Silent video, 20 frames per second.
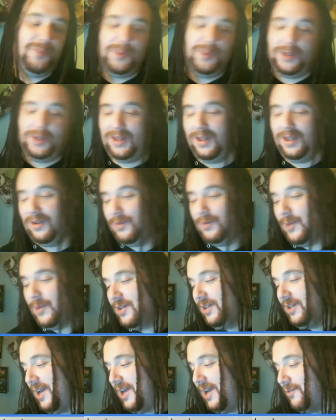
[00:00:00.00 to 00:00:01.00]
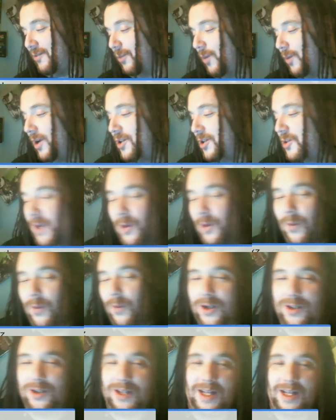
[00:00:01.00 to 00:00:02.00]
thing, especially after watching what I
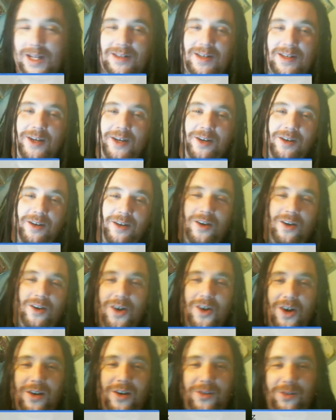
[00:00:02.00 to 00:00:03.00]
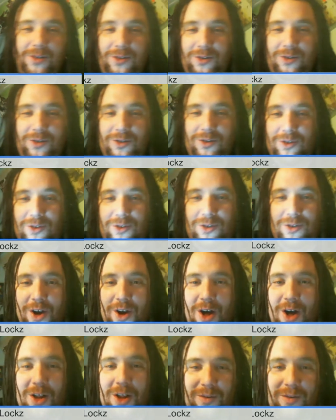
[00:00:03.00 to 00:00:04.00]
watched last night on John
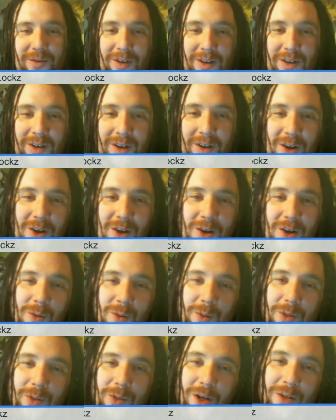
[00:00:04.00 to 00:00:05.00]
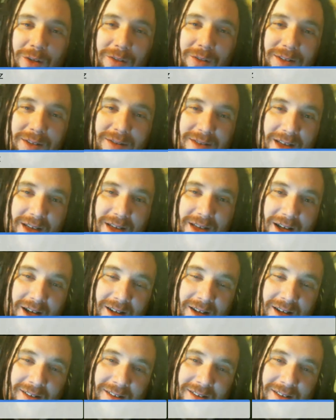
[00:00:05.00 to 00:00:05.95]
Oliver, with all these the